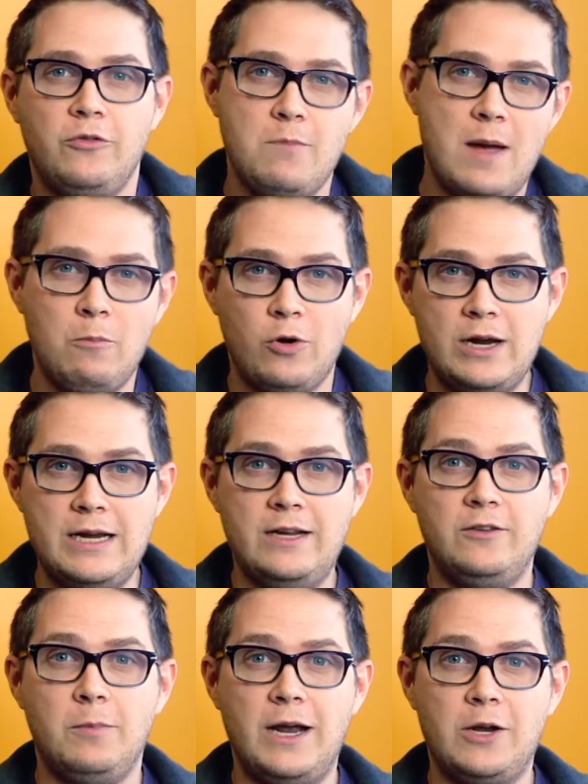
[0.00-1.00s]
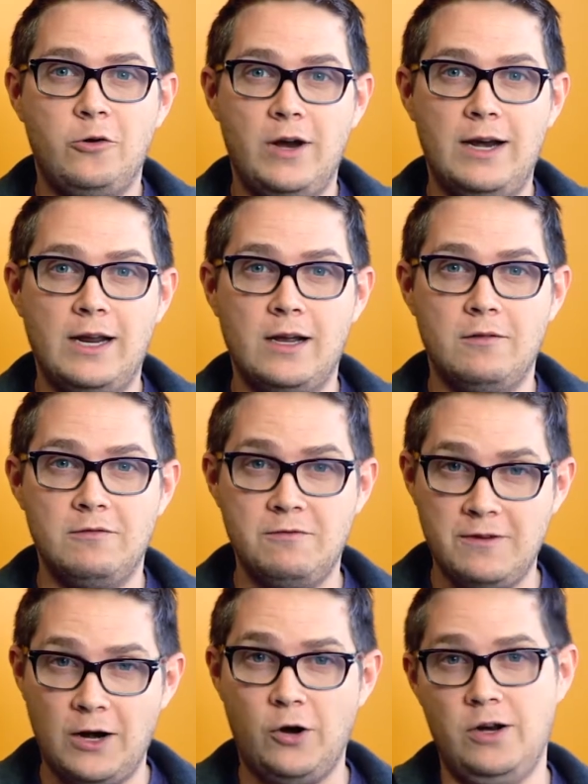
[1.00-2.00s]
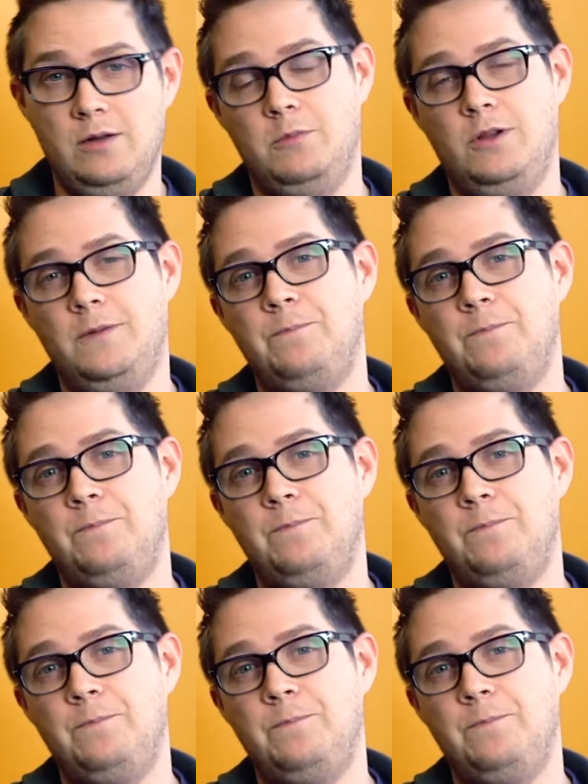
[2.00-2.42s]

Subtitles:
memory is by creating a variable.